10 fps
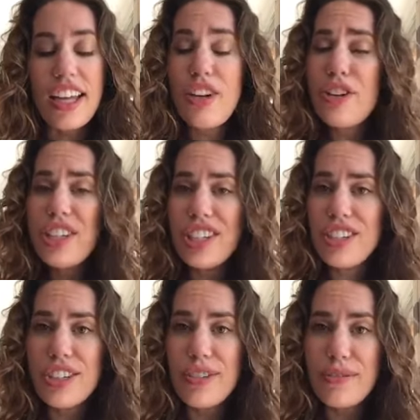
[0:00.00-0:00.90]
inner
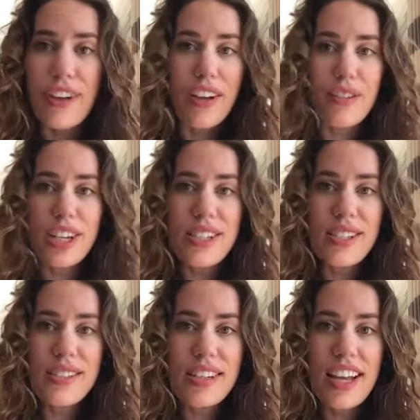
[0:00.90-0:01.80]
ear
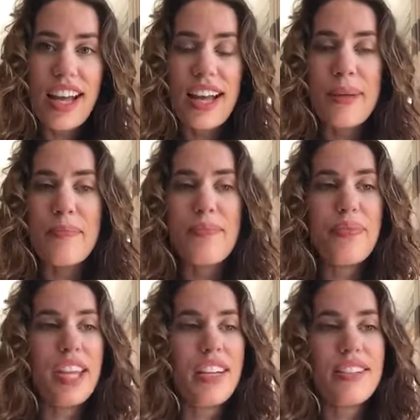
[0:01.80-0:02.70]
virus
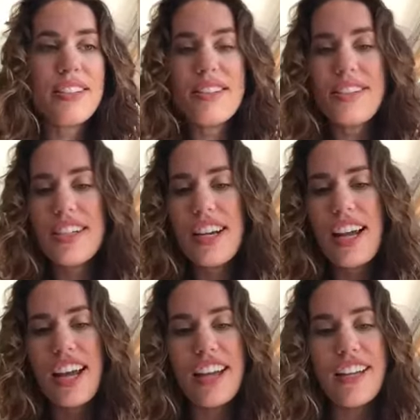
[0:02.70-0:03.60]
that
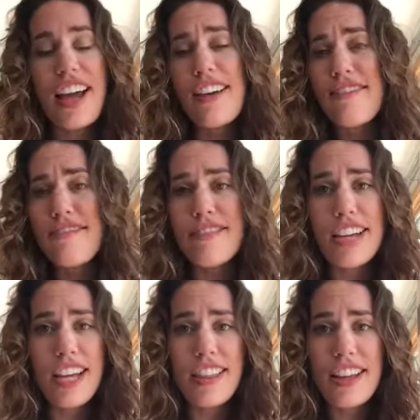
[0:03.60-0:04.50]
had gotten
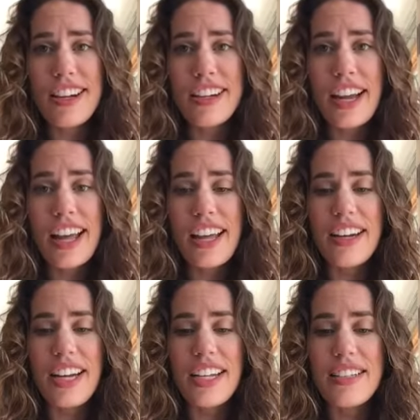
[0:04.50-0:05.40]
in there,
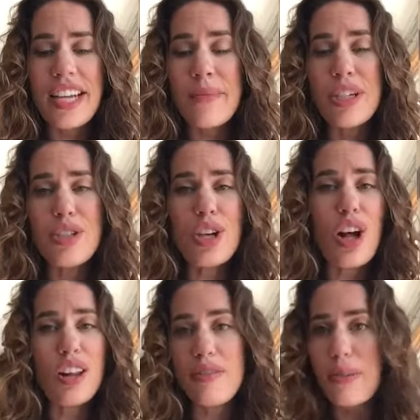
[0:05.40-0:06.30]
and it damaged
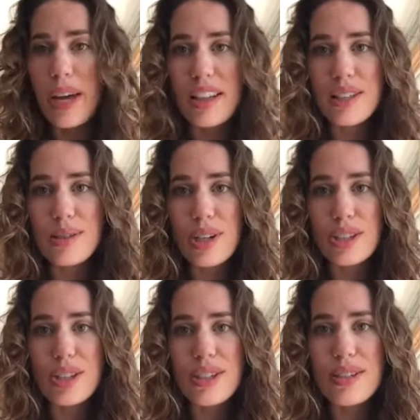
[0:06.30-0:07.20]
all of the balance
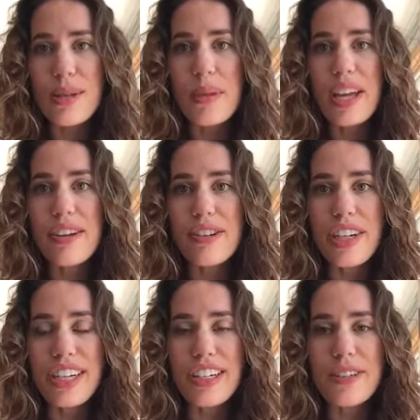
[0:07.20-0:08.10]
structures in my inner
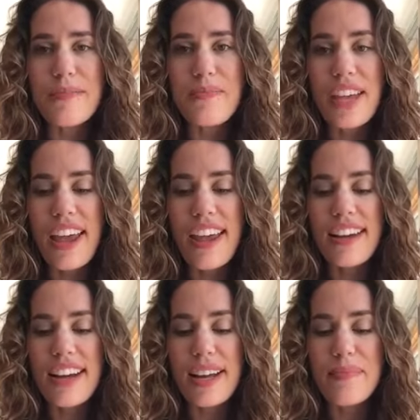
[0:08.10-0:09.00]
ear.
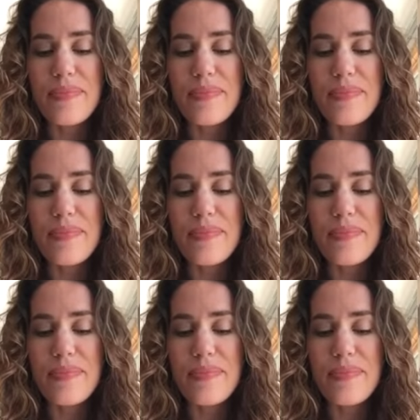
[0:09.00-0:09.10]
And